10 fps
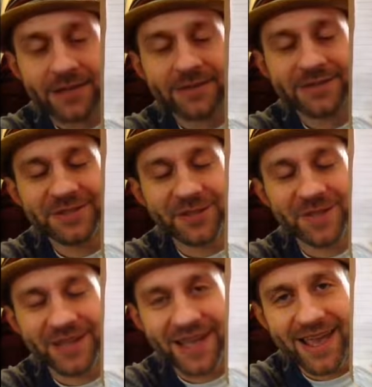excuse
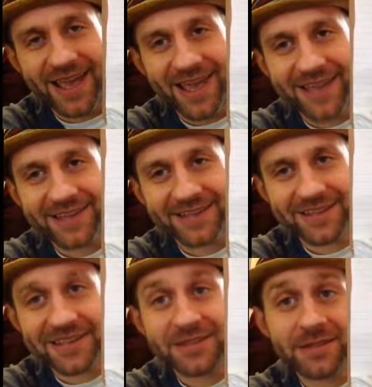me, and
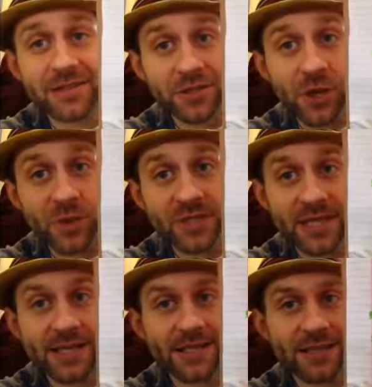it goes
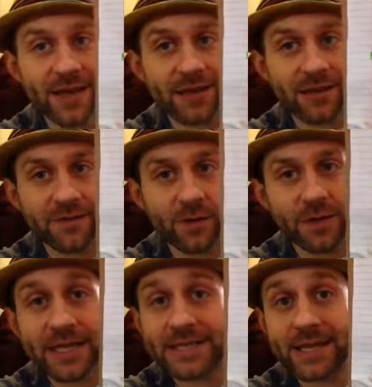inside of your
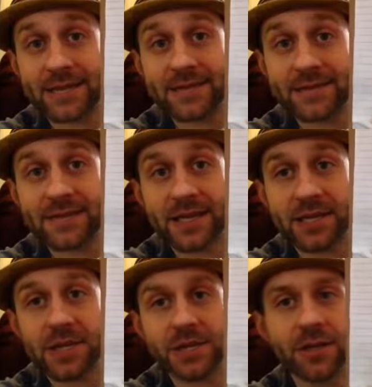in-text
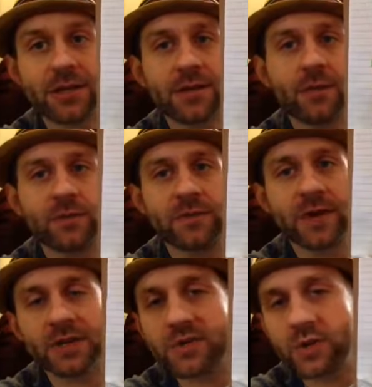citation like that when you've
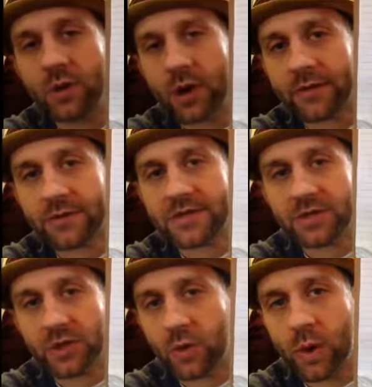got two authors that
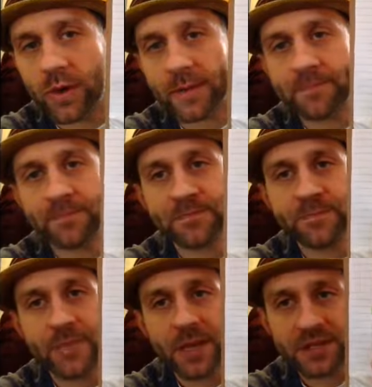you're quoting.
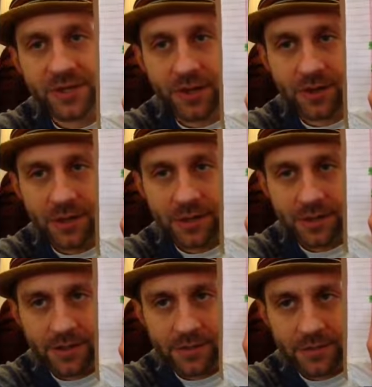So,
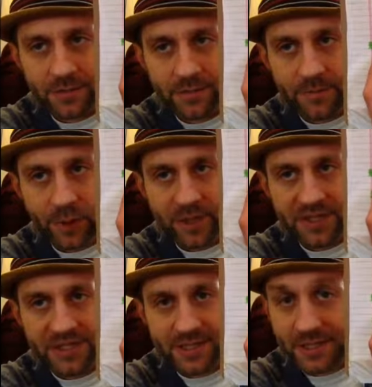
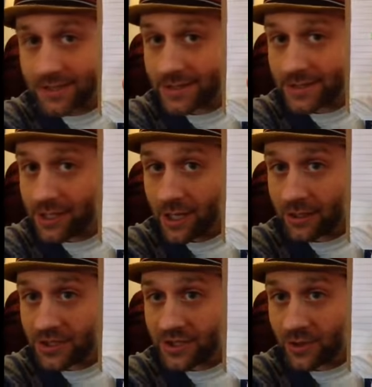parentheses, Connell
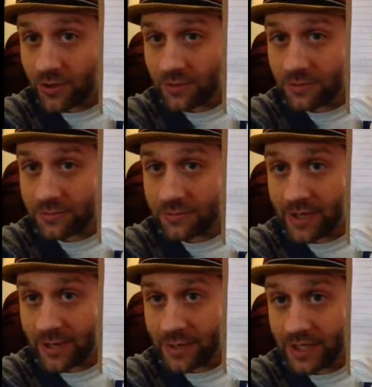and Soul,
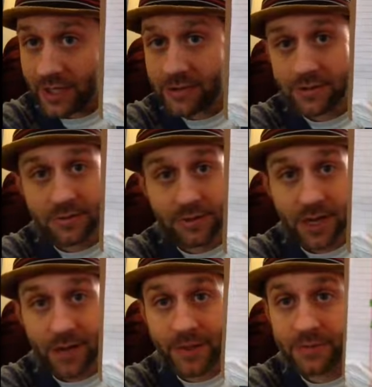ampersand,
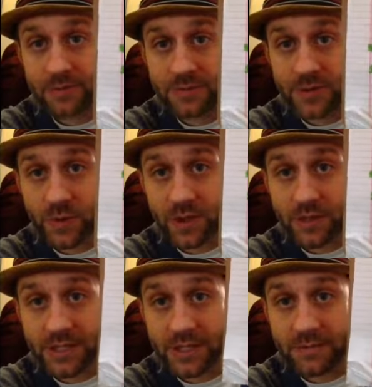comma,
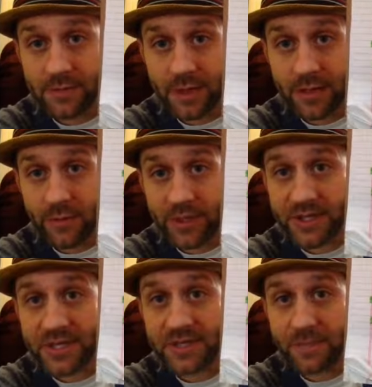2013, and
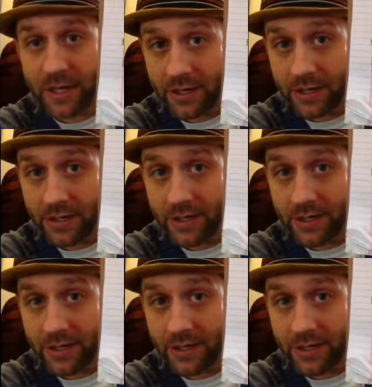parentheses, period.